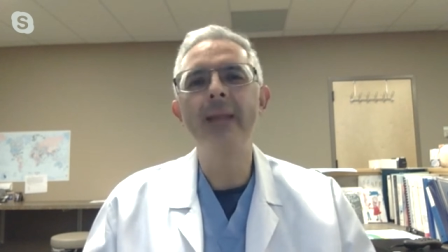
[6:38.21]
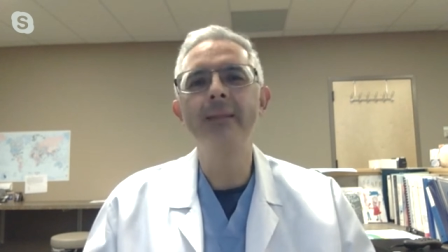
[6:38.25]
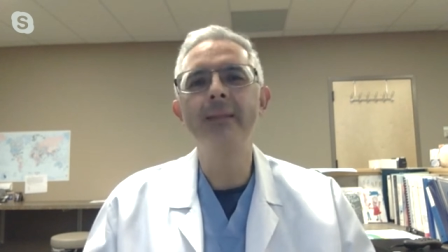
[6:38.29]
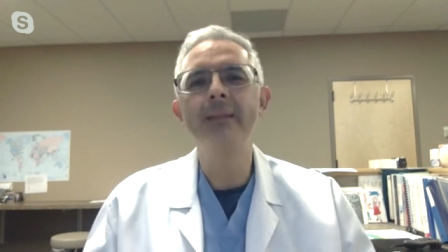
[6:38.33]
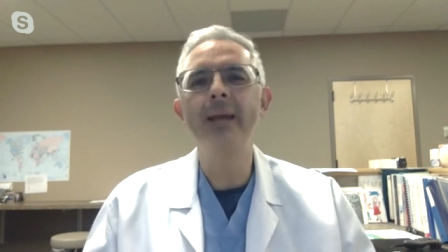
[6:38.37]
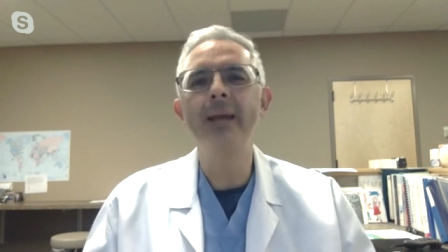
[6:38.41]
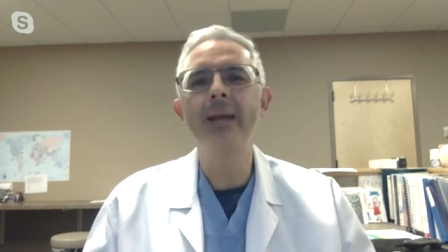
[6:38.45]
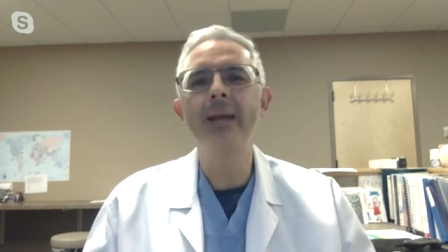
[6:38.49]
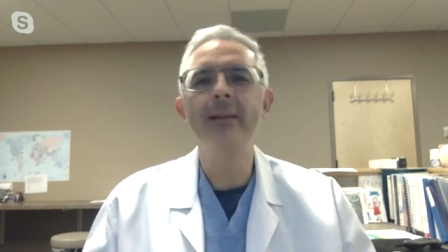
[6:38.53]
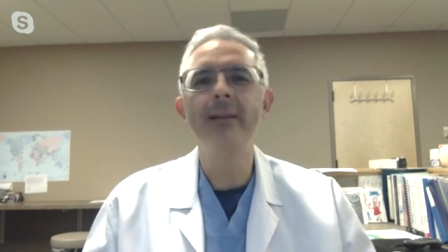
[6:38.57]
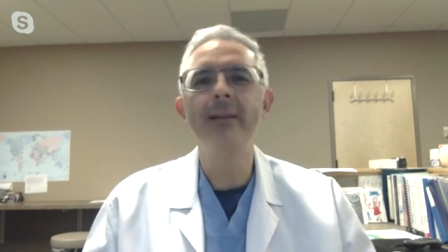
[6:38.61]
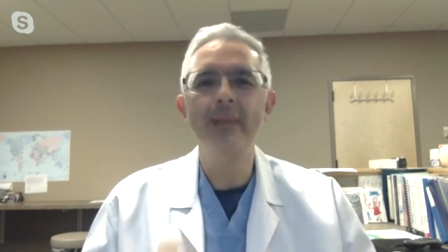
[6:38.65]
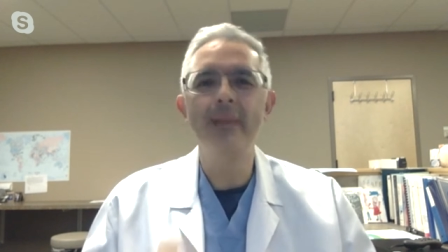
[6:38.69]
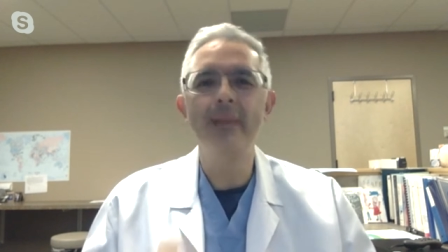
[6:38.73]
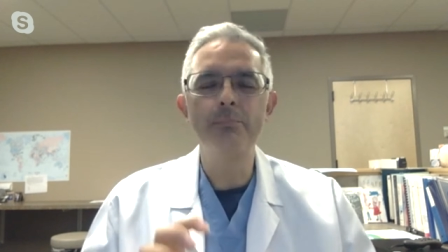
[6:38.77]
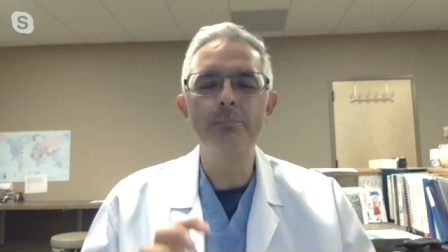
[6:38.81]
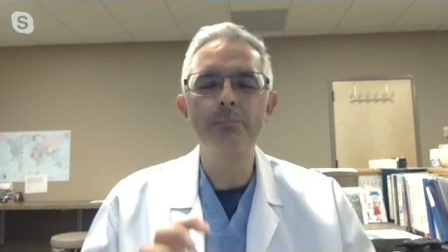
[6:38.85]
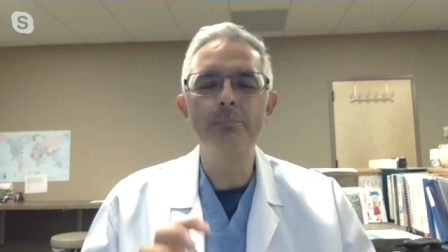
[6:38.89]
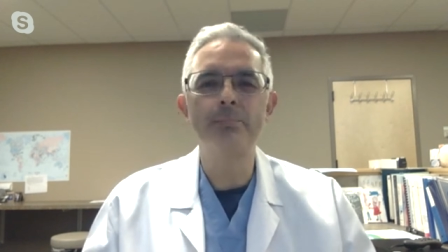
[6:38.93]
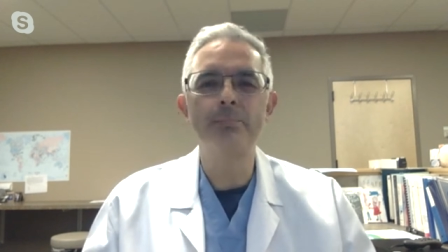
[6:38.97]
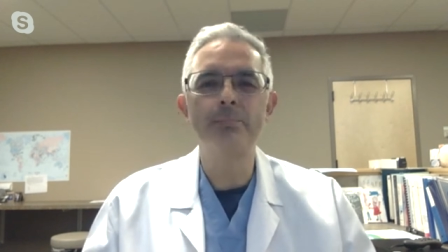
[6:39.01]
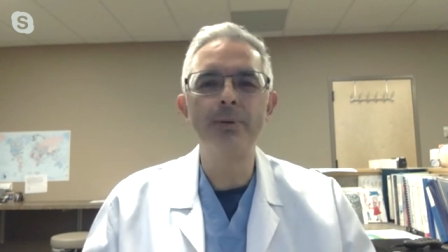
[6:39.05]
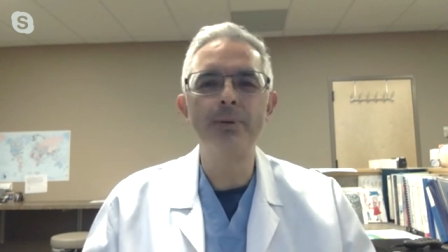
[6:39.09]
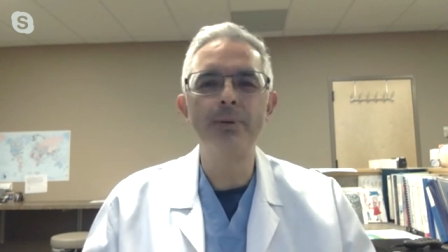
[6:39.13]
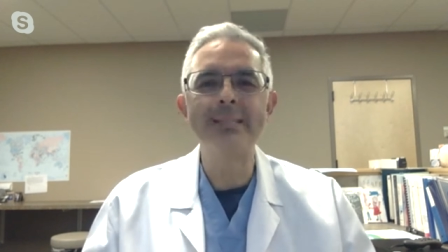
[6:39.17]
And then
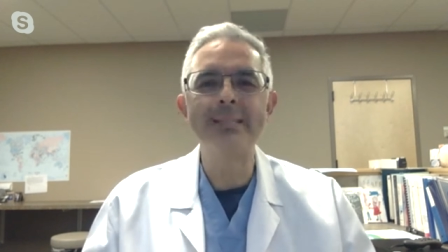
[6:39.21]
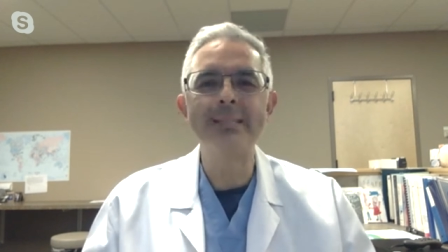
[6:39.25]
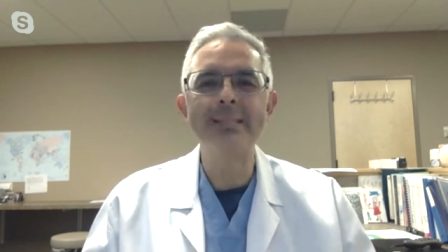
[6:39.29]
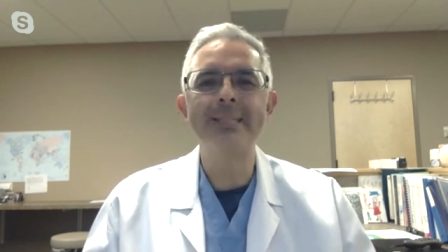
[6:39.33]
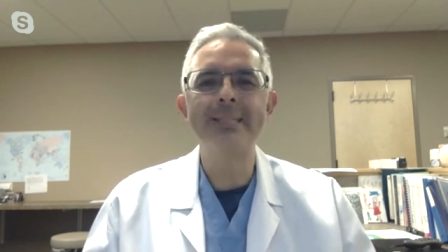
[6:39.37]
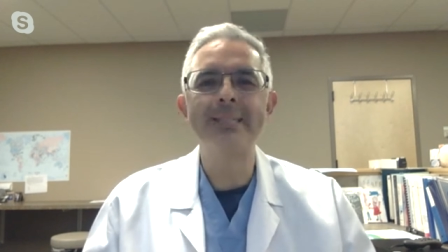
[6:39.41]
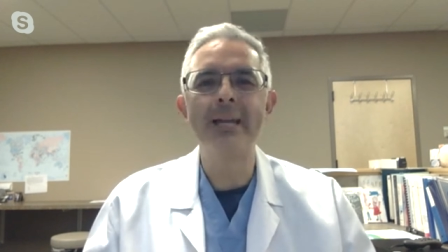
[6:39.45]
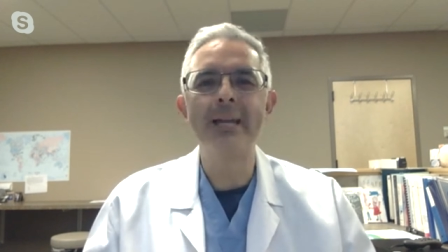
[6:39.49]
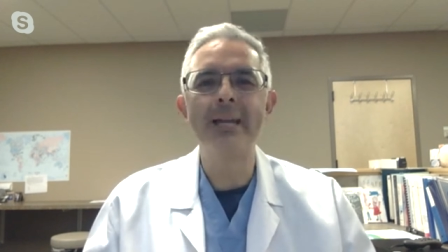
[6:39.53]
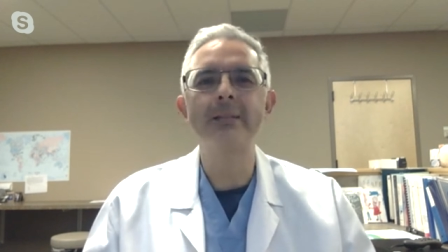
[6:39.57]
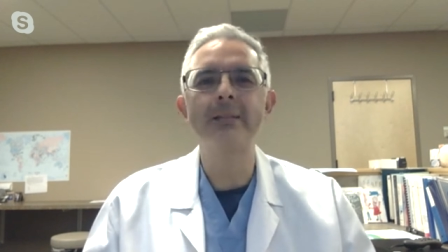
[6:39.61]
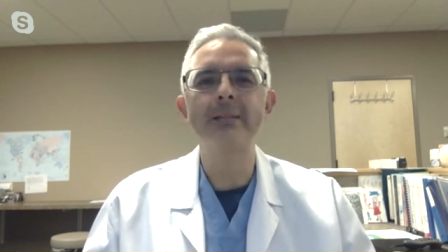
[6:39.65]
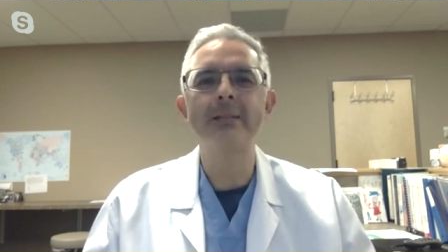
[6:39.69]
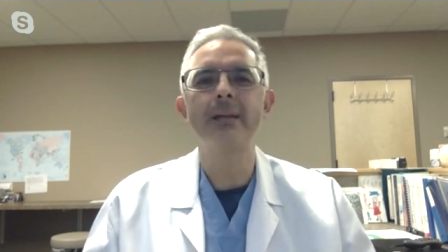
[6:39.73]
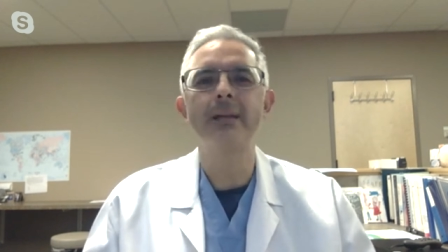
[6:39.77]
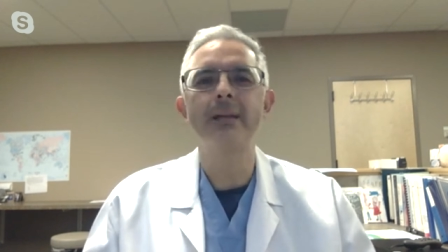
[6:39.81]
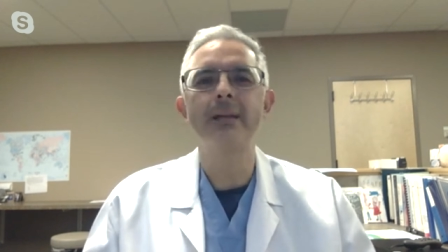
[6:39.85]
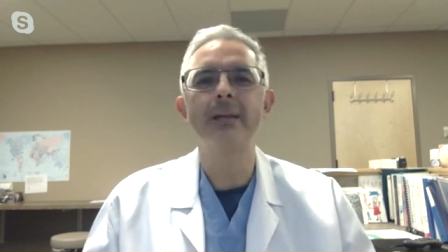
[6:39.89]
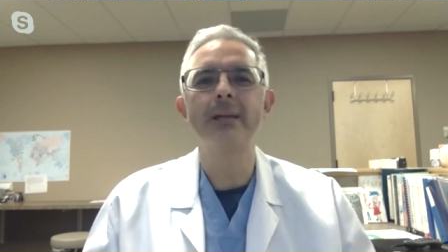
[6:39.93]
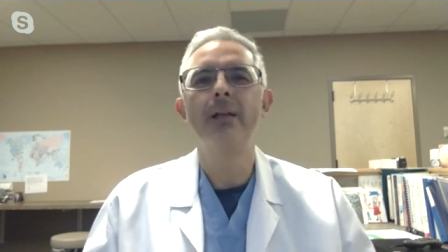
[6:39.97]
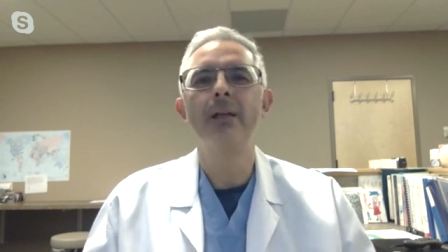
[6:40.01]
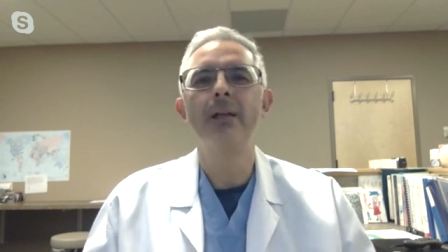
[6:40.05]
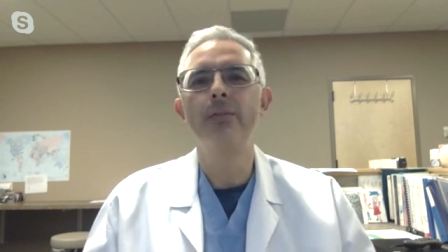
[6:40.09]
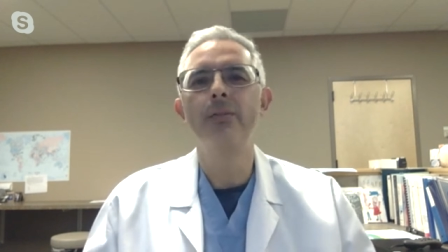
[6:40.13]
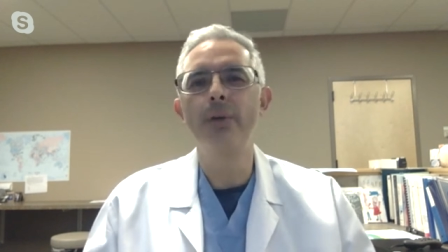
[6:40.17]
they
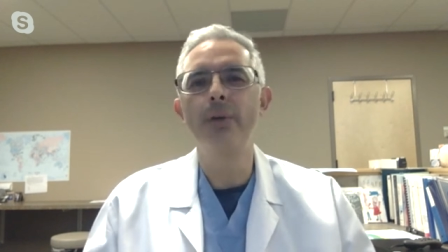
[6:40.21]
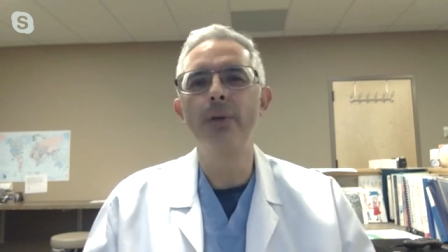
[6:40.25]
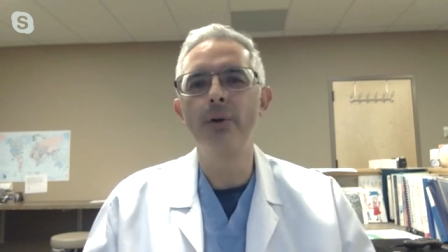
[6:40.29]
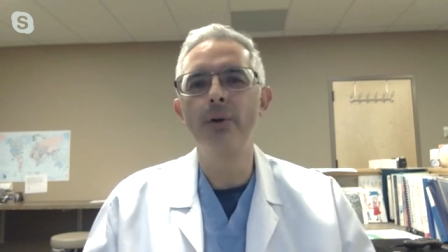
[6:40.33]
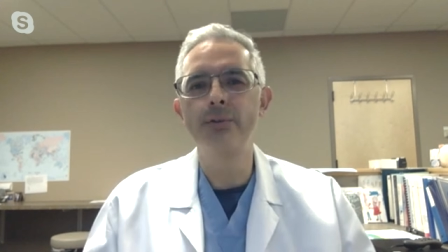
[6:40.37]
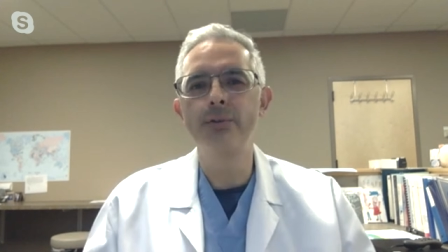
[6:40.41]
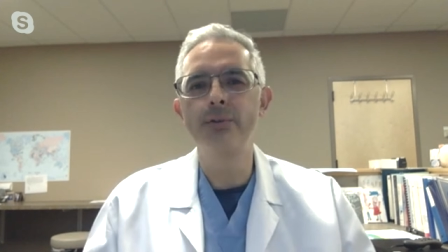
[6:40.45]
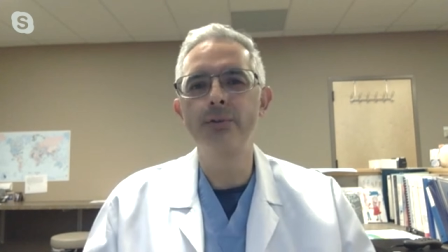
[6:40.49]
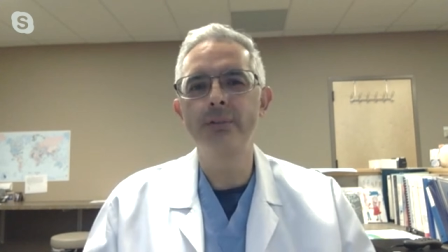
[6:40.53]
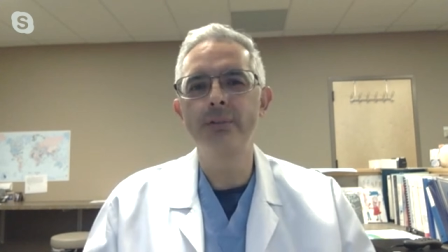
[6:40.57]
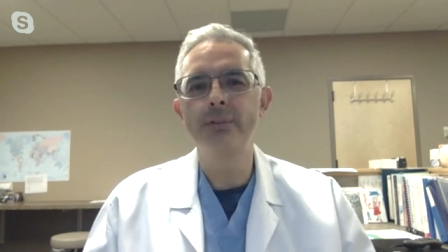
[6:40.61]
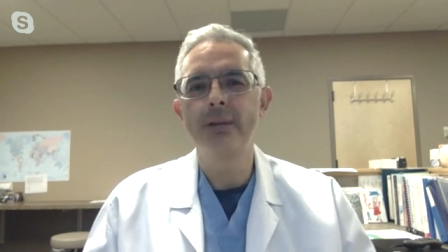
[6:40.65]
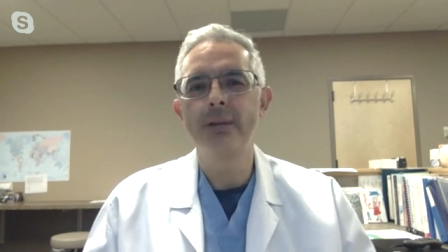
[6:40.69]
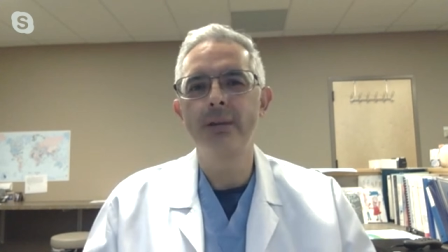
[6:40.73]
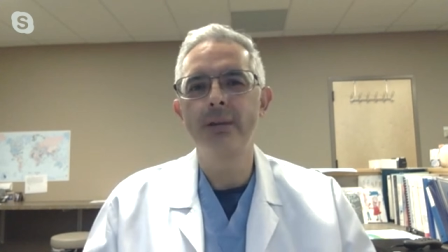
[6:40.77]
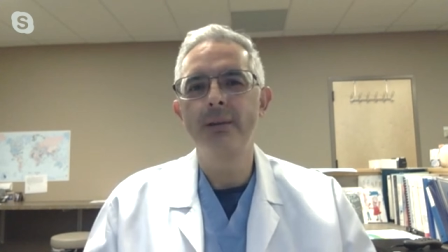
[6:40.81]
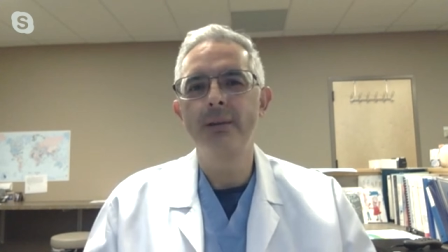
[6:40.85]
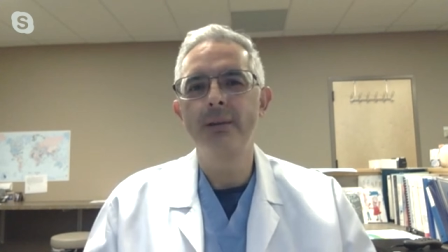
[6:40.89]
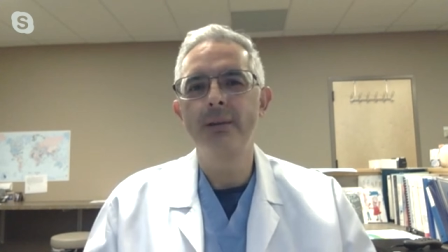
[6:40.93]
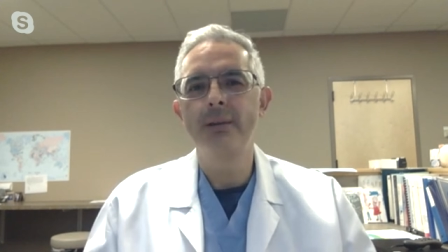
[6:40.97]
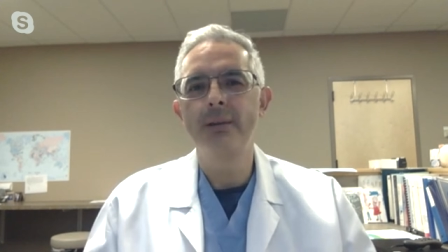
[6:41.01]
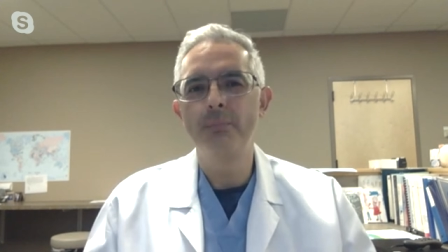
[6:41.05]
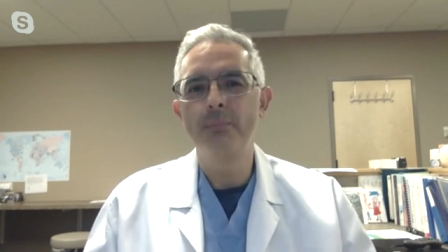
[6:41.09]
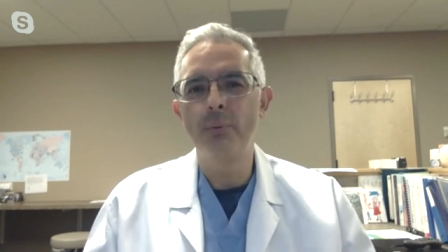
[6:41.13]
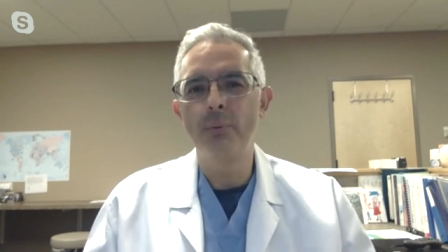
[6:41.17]
present those
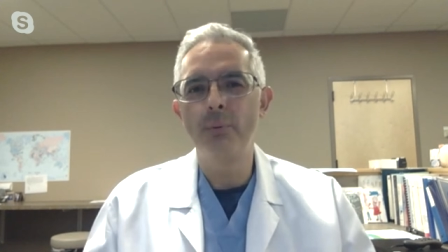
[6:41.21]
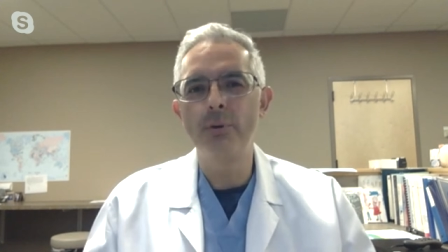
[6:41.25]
